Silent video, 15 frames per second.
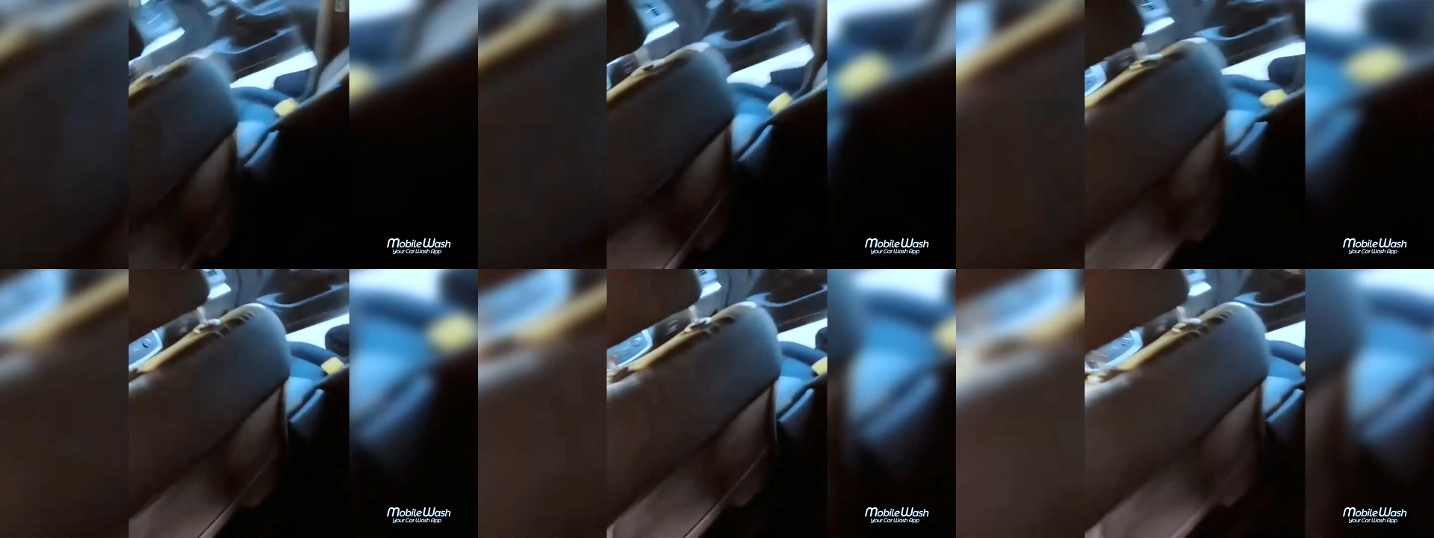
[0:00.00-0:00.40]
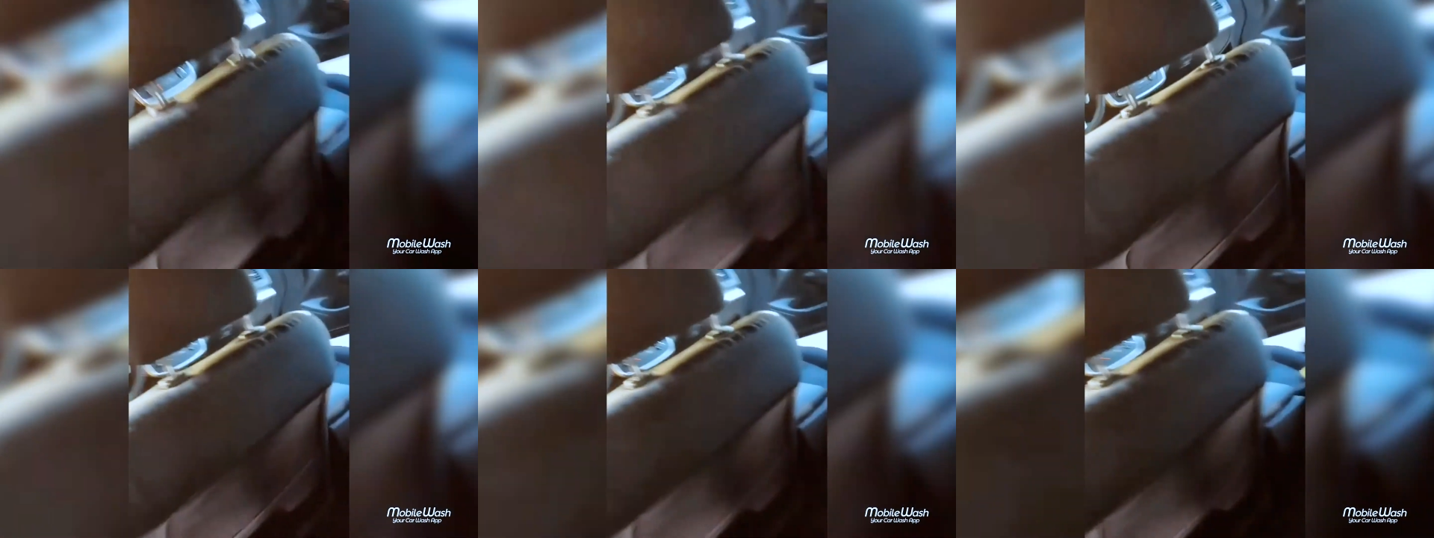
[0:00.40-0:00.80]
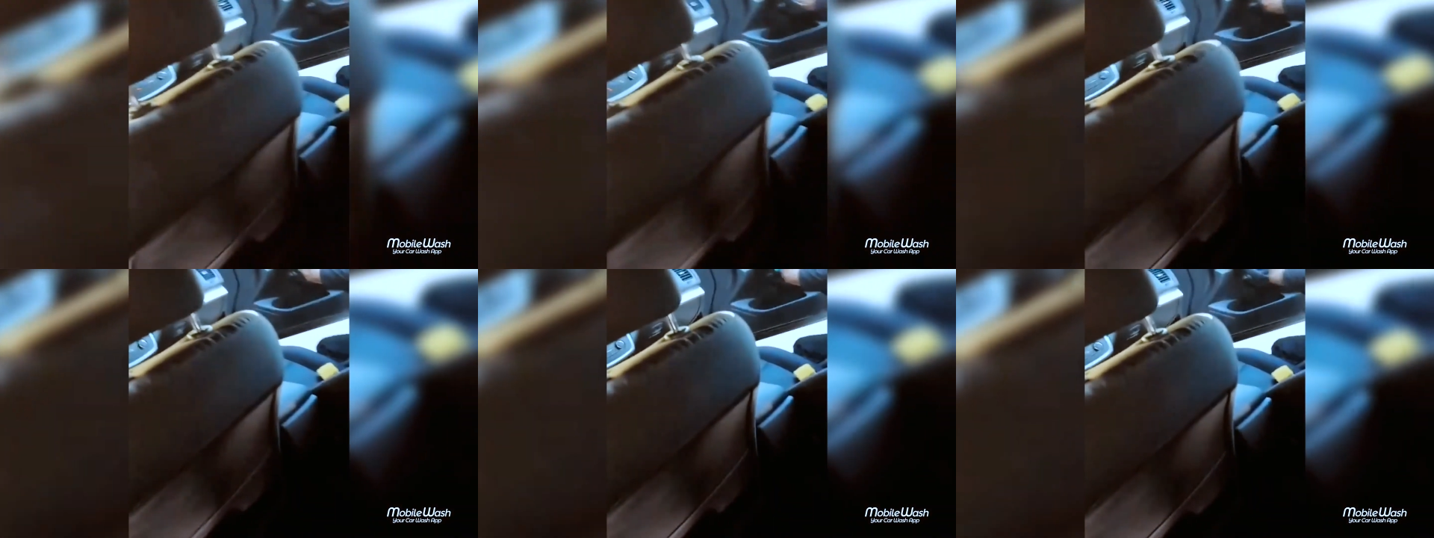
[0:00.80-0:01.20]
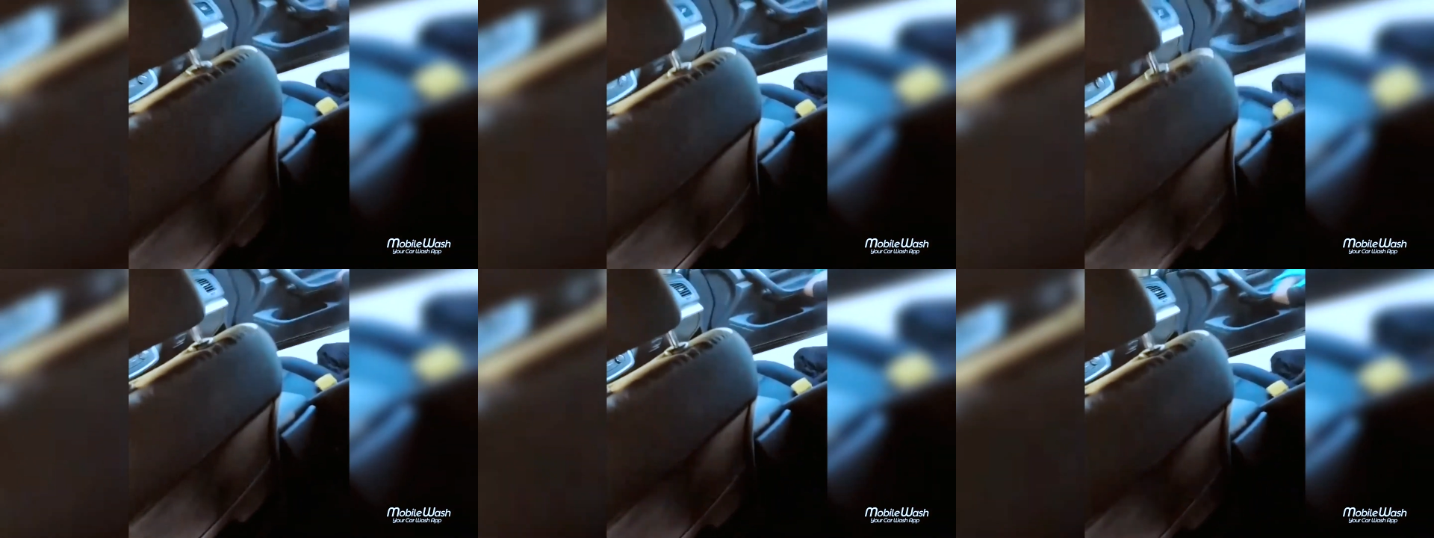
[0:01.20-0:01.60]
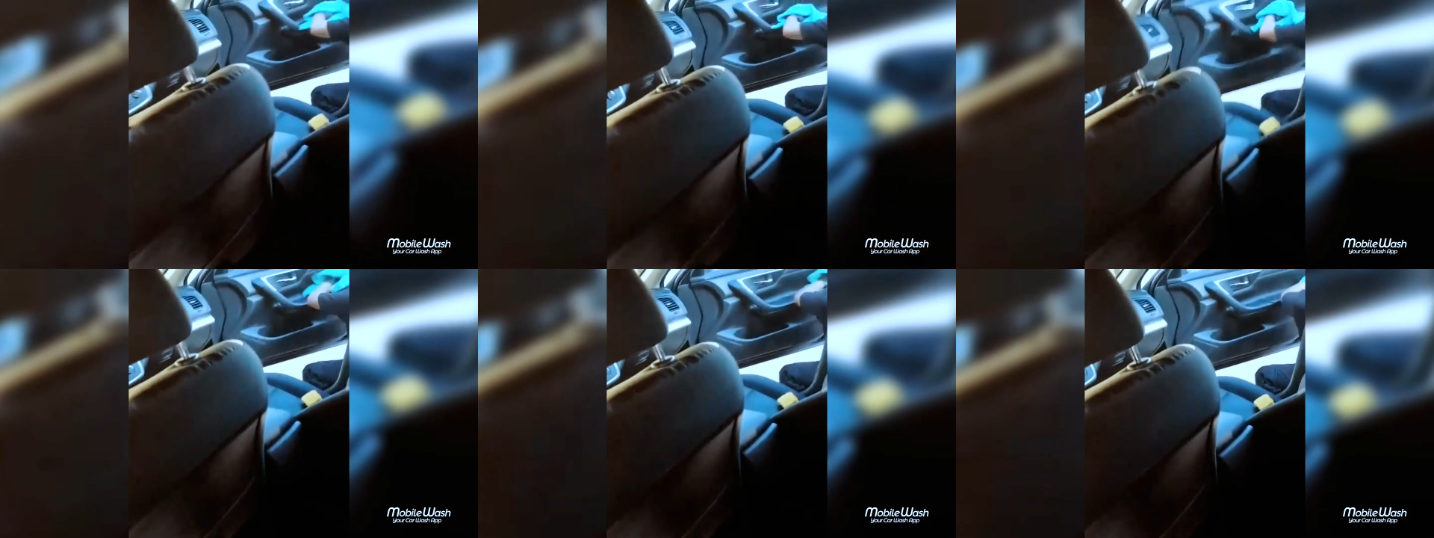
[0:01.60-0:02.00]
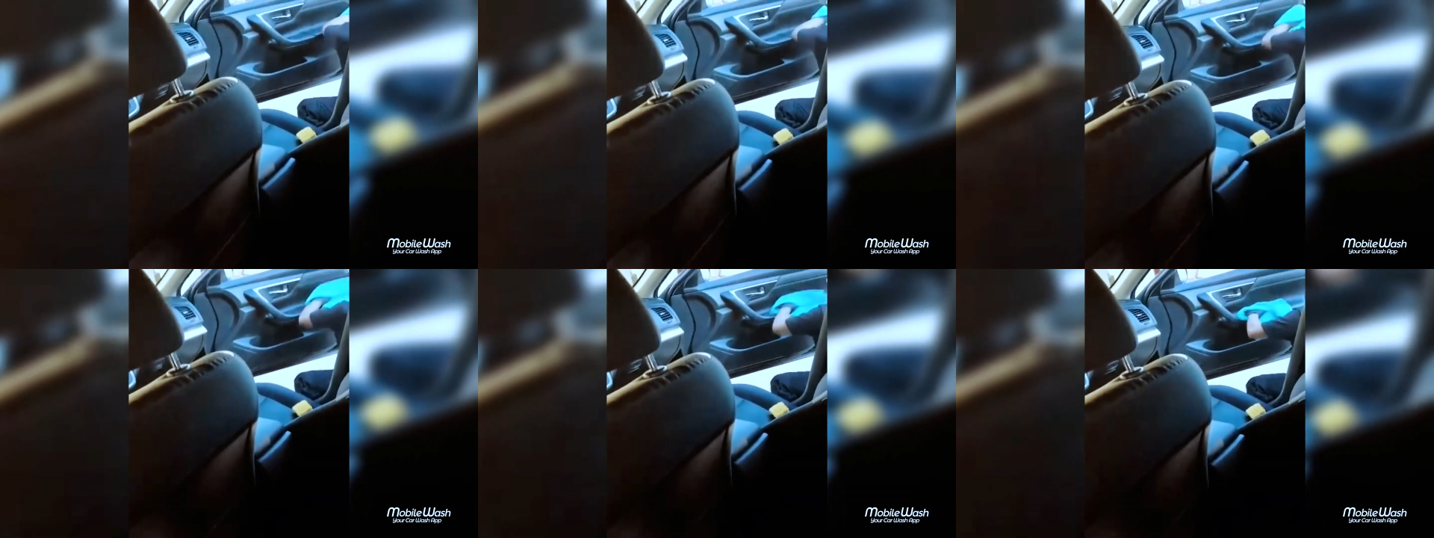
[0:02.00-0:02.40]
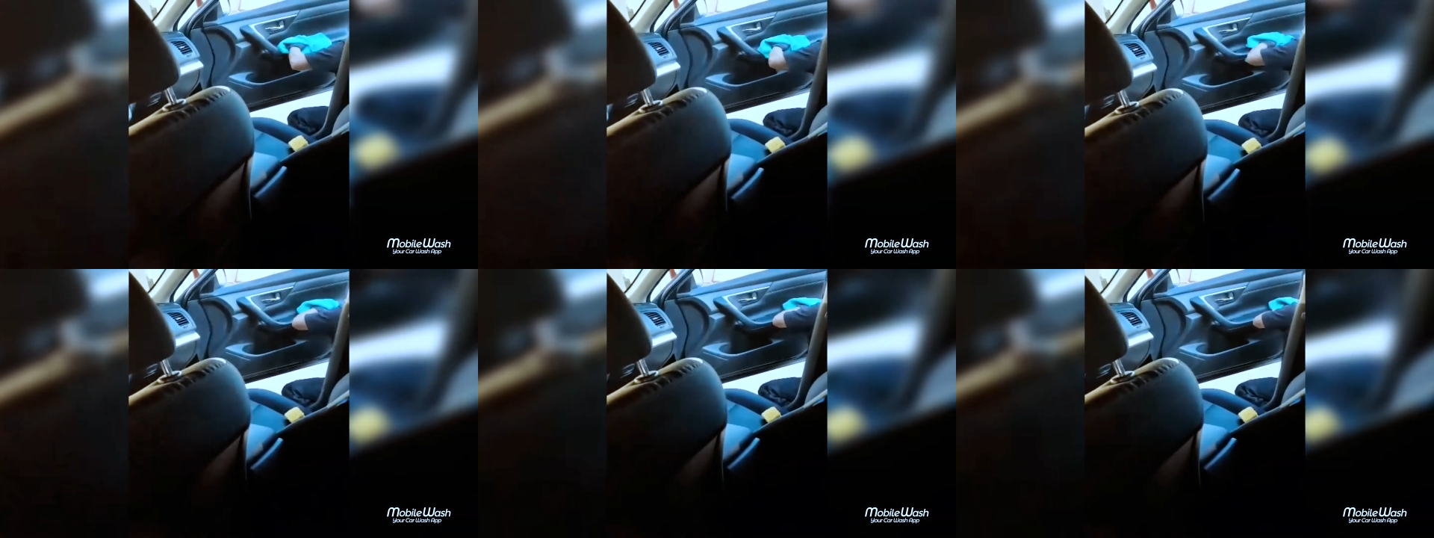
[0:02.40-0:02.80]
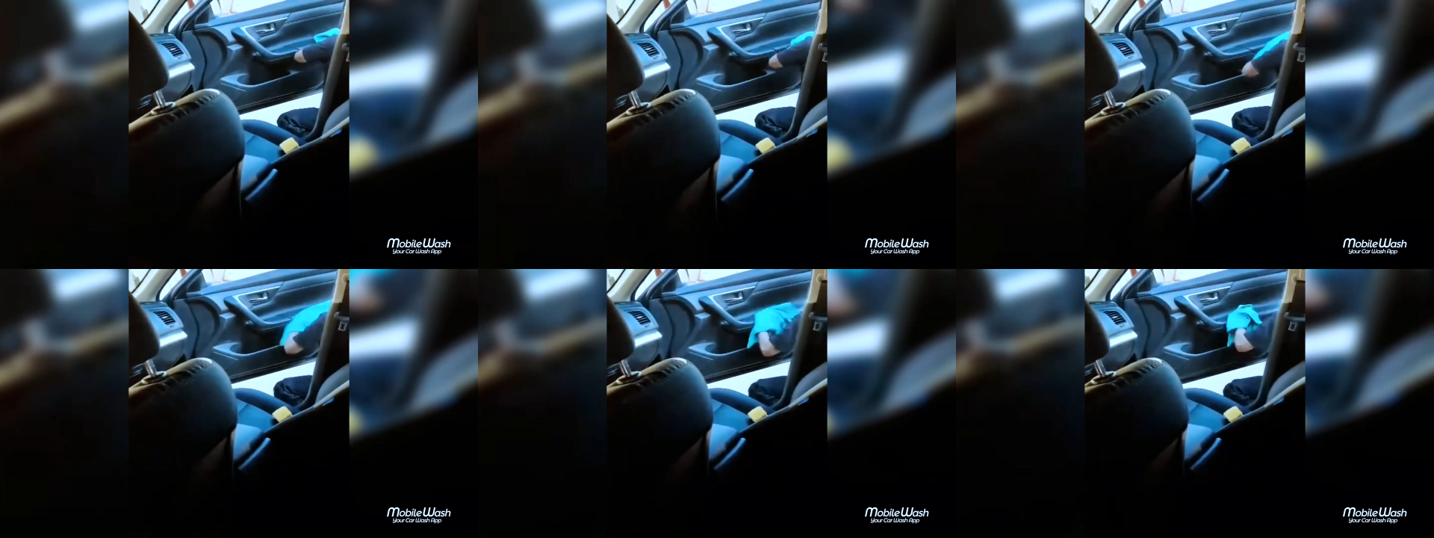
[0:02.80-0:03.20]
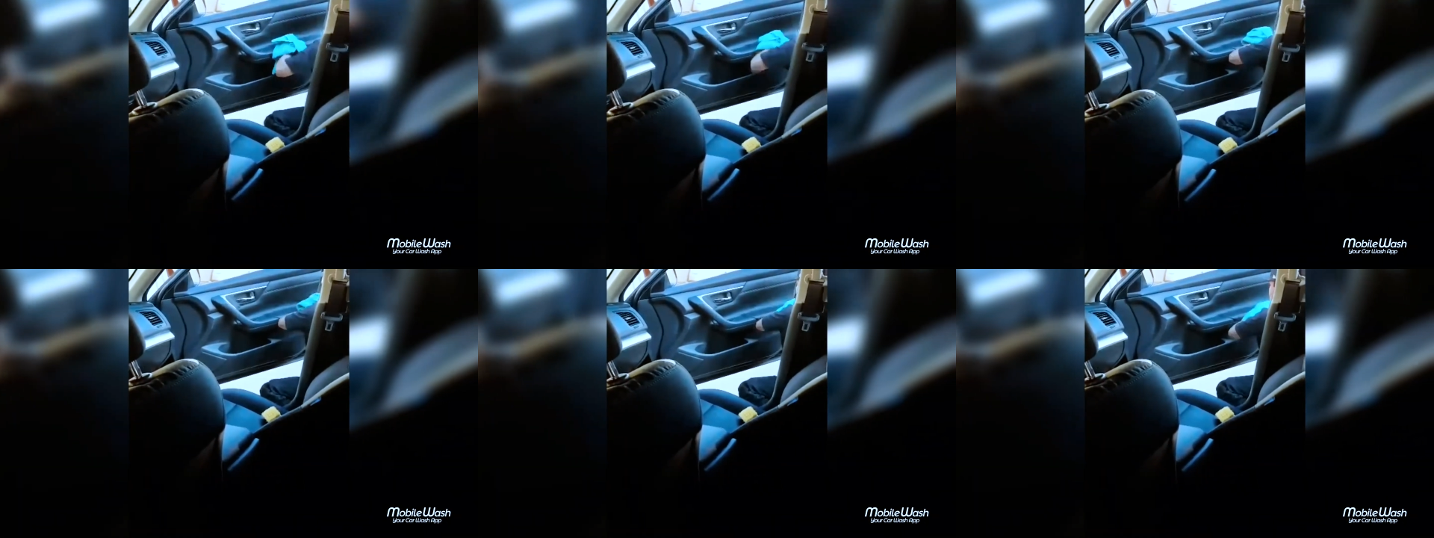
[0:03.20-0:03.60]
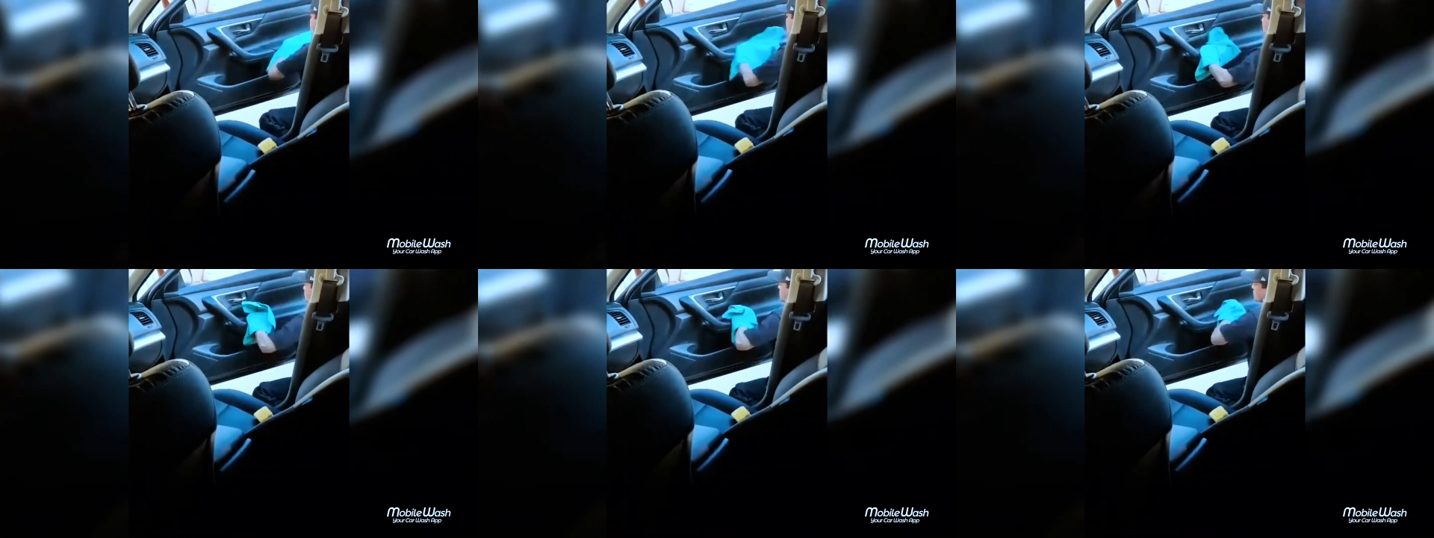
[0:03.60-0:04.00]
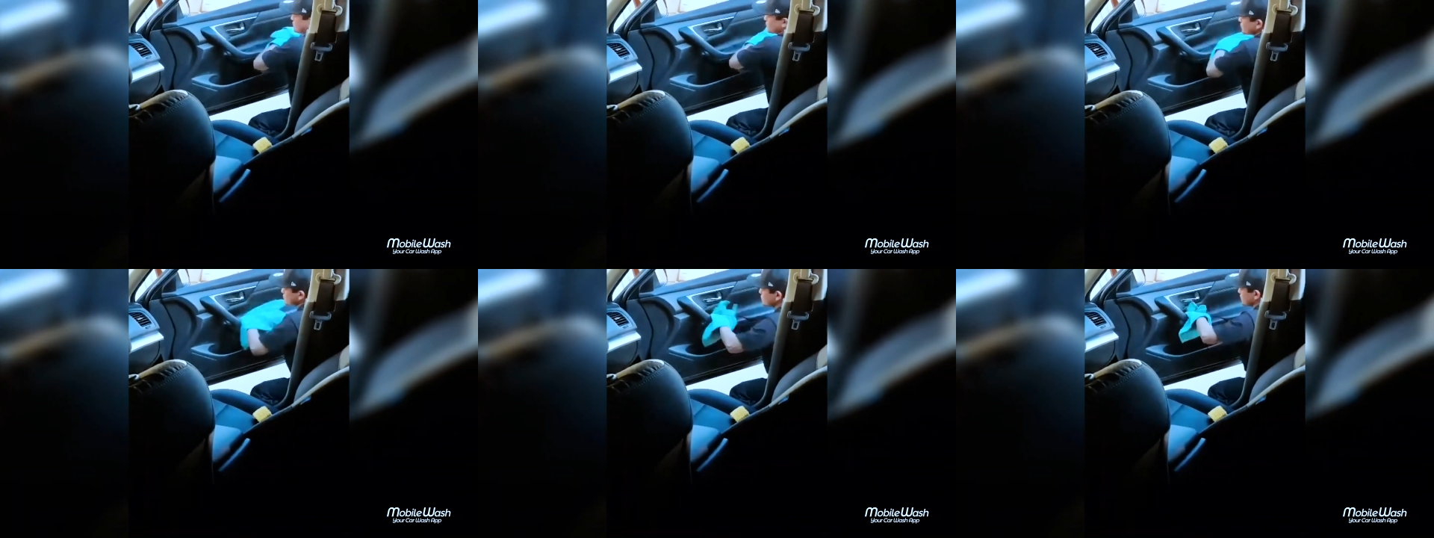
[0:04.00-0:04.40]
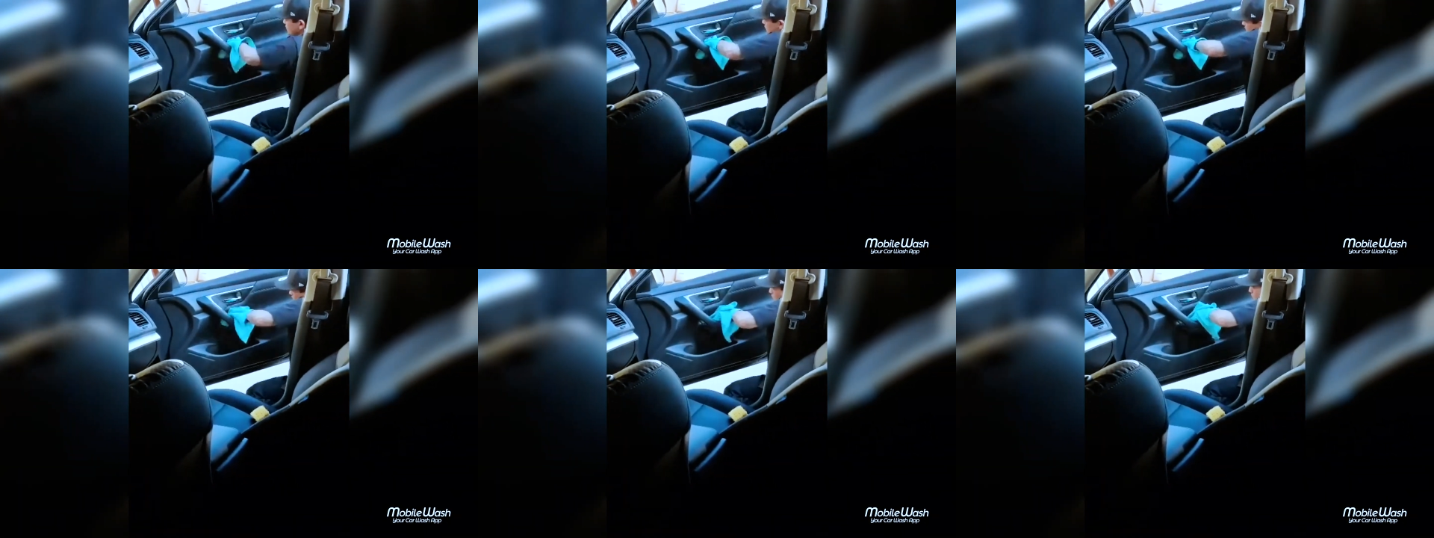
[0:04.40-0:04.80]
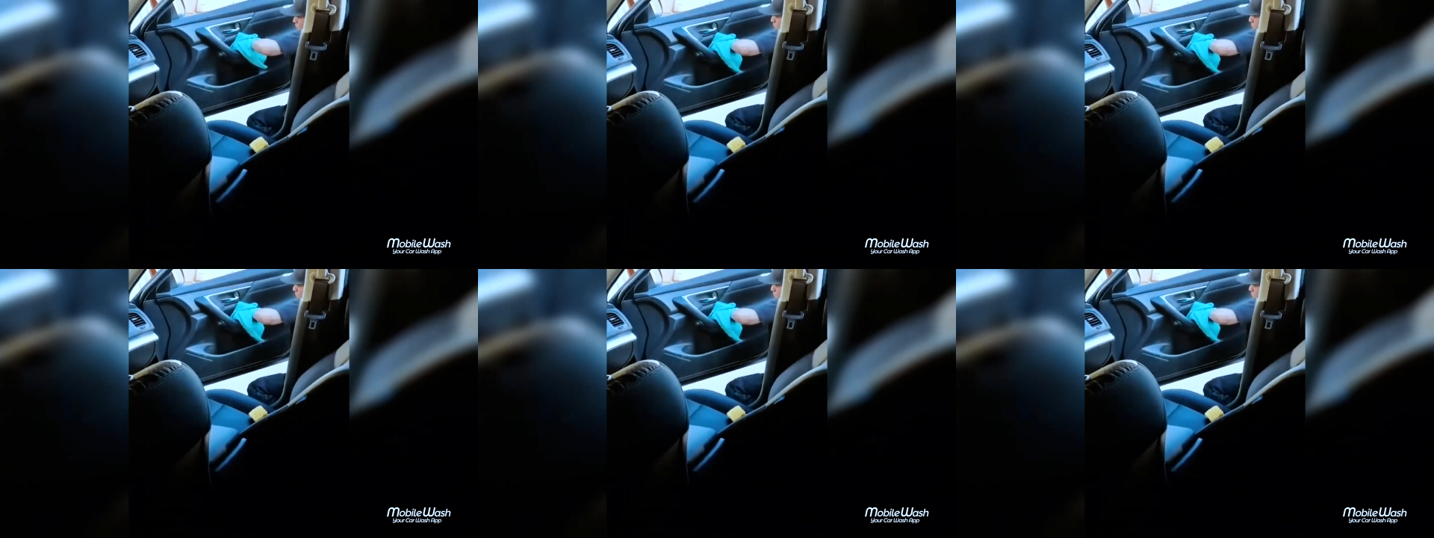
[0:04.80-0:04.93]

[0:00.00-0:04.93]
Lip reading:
No face is visible, so there are no lips to read.